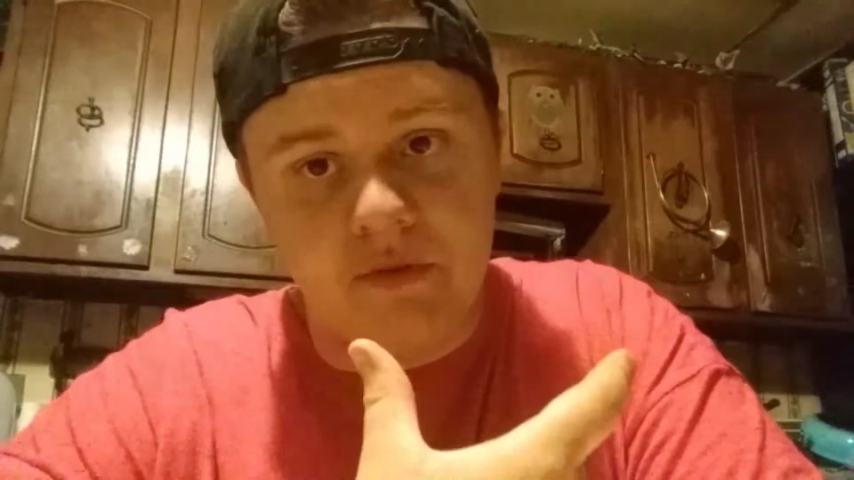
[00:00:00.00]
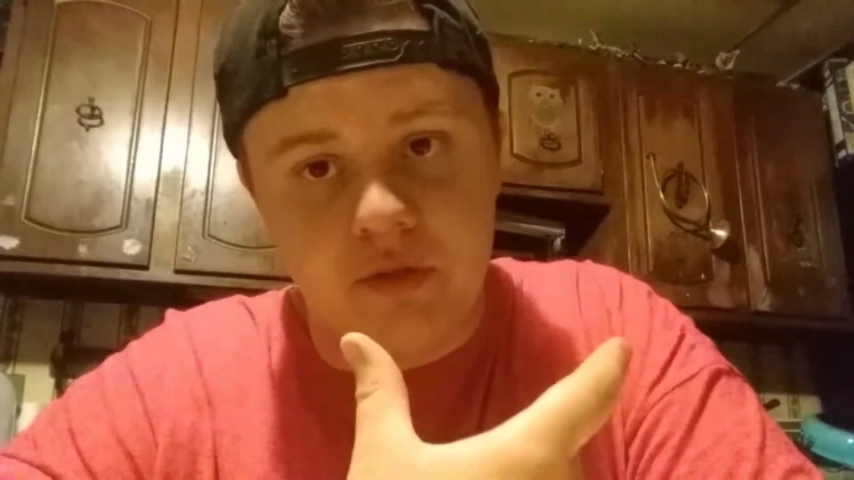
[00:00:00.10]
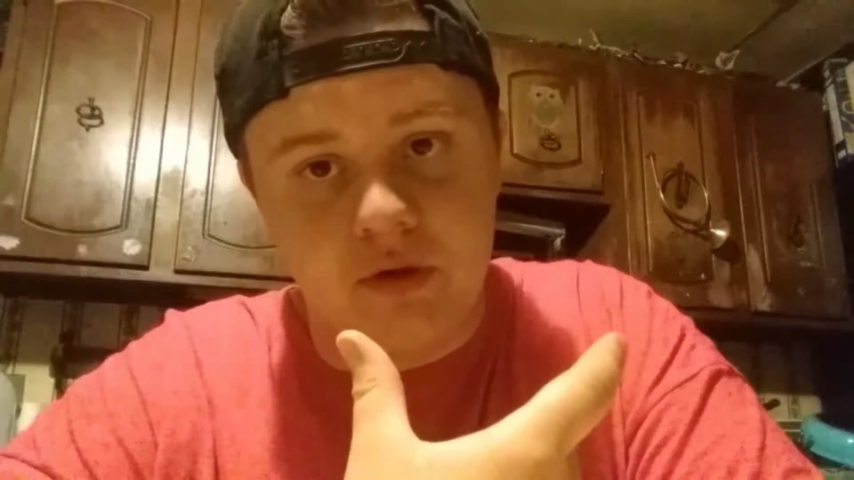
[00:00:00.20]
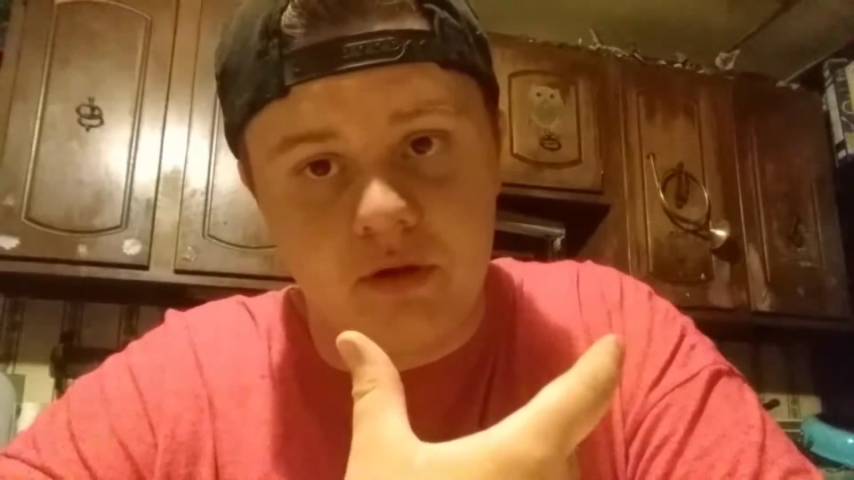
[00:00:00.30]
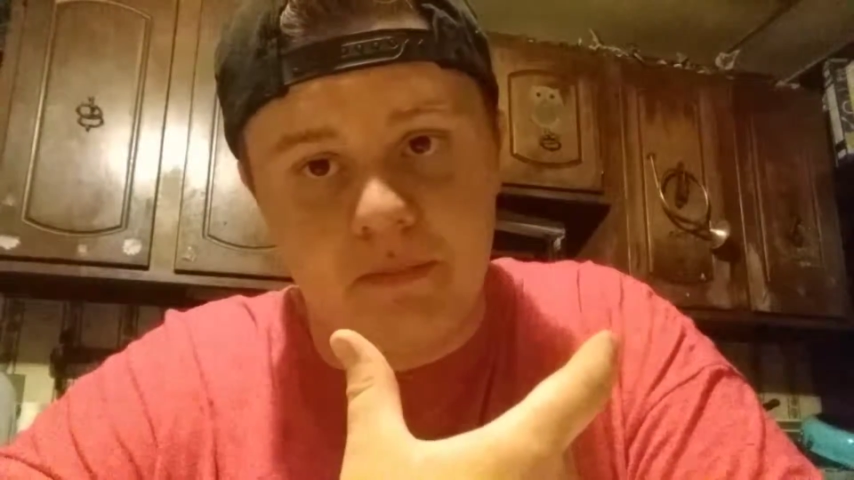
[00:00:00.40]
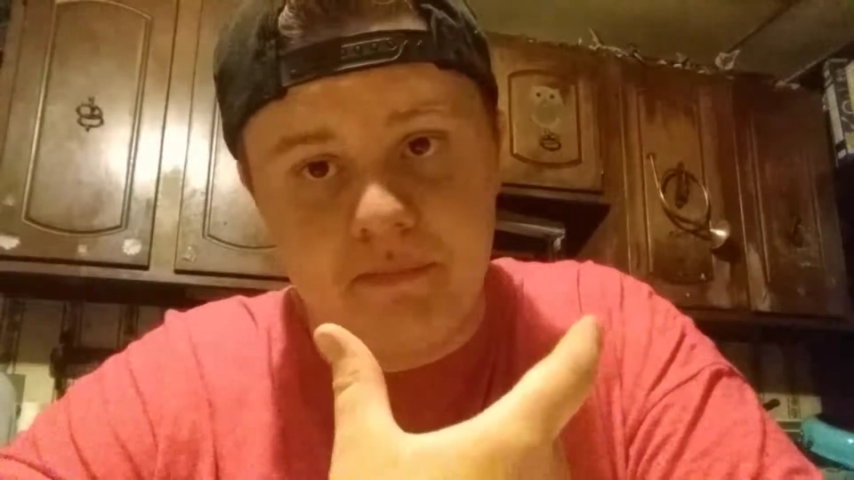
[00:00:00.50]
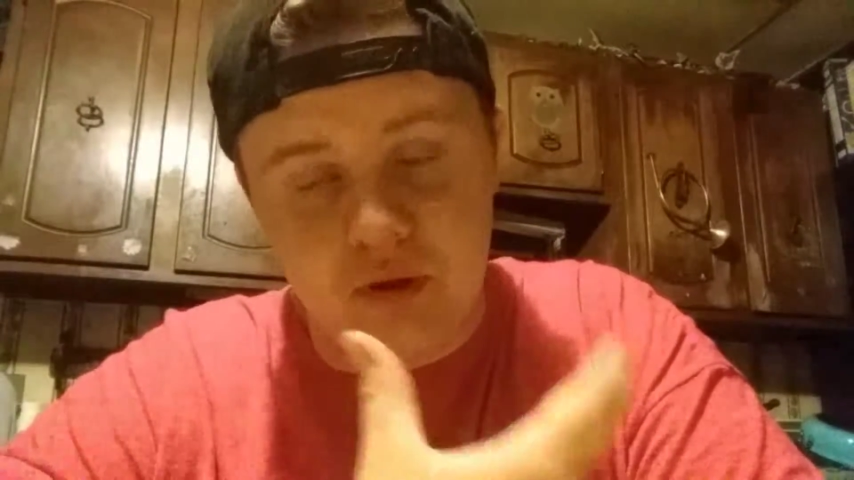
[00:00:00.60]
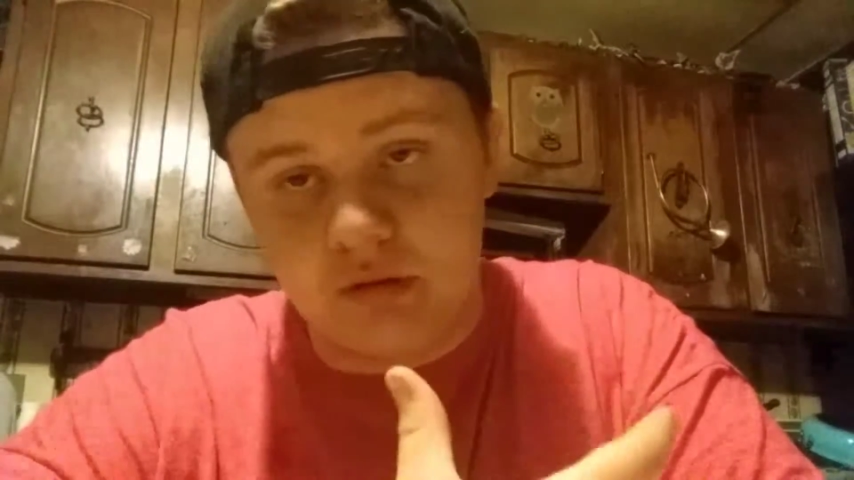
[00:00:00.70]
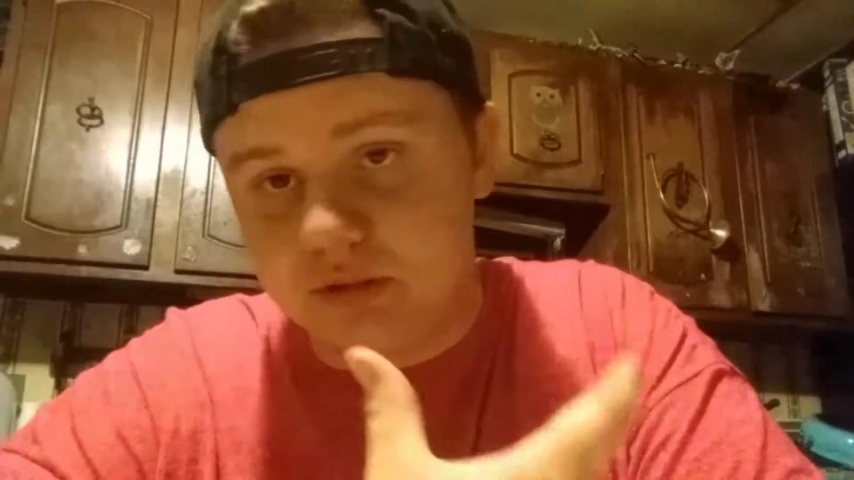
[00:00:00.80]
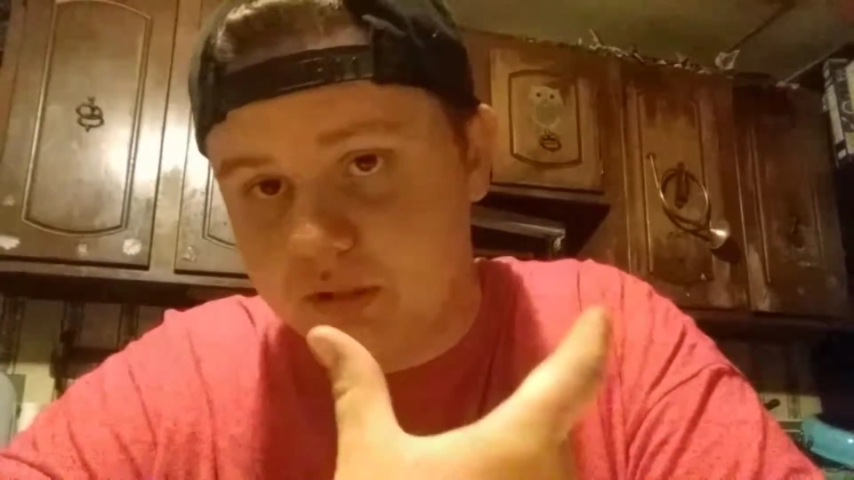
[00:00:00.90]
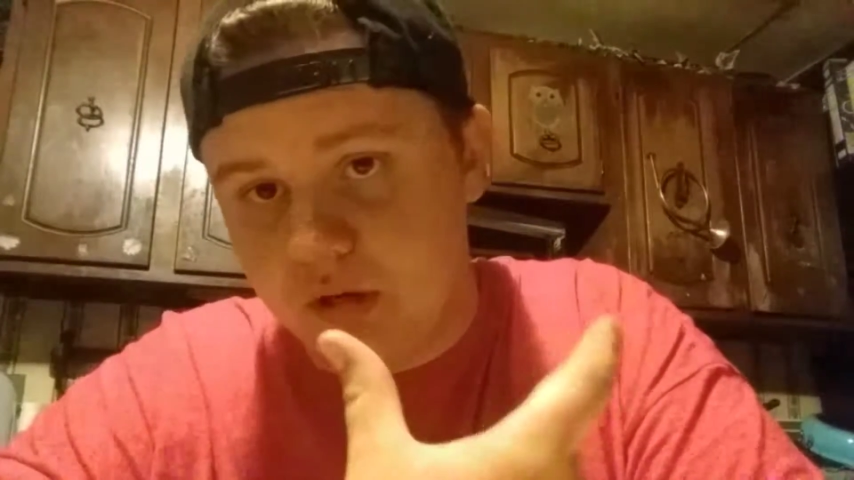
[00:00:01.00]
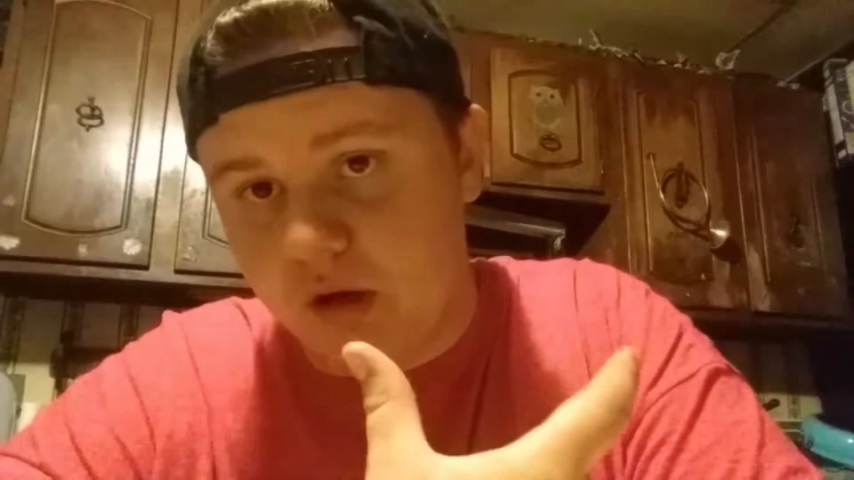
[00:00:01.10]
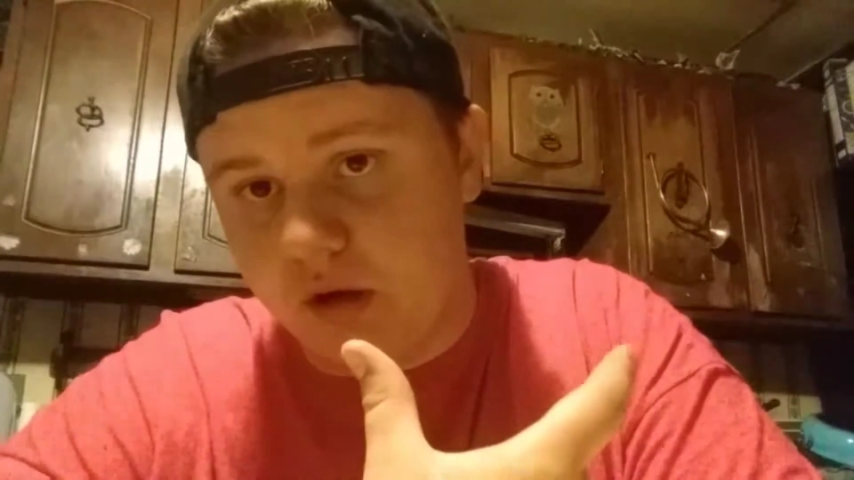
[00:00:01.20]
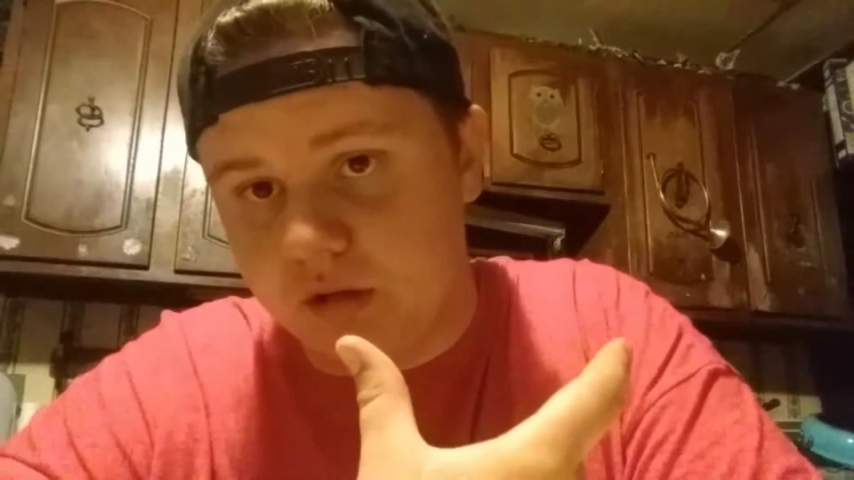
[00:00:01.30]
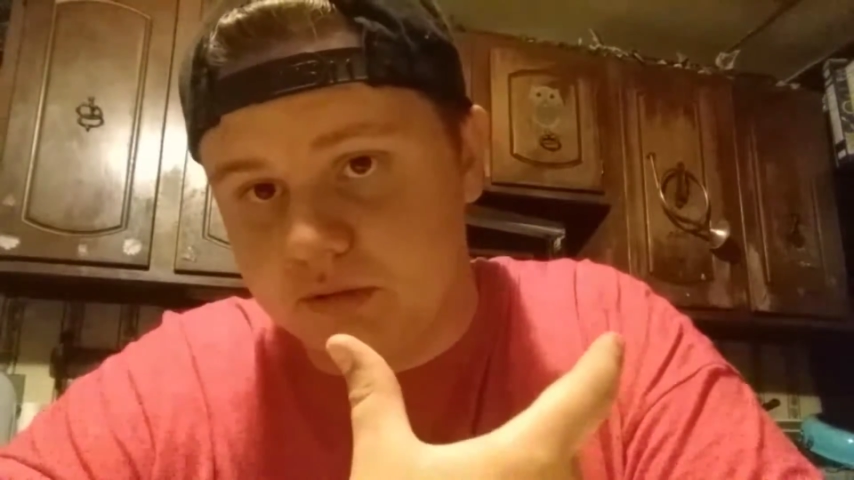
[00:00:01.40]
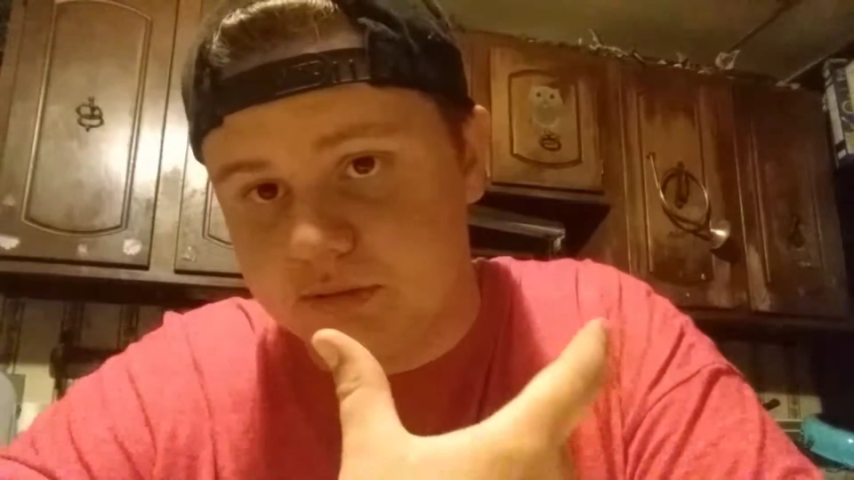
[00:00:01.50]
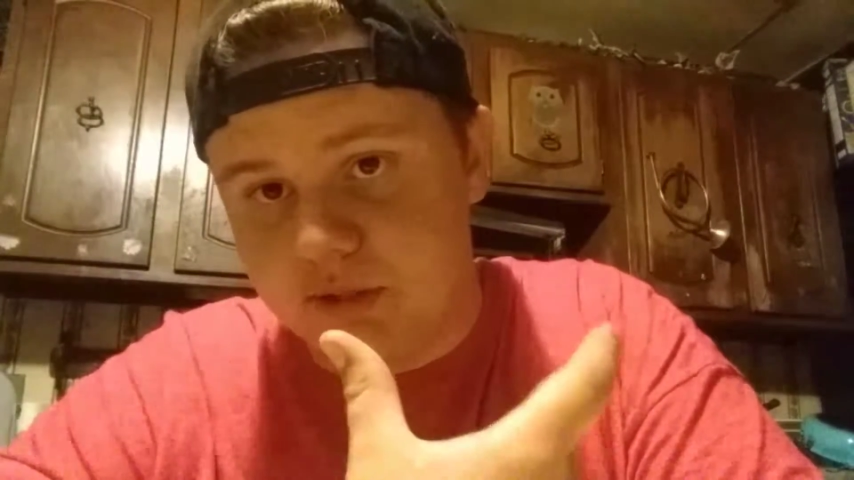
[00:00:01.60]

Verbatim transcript: the pros and cons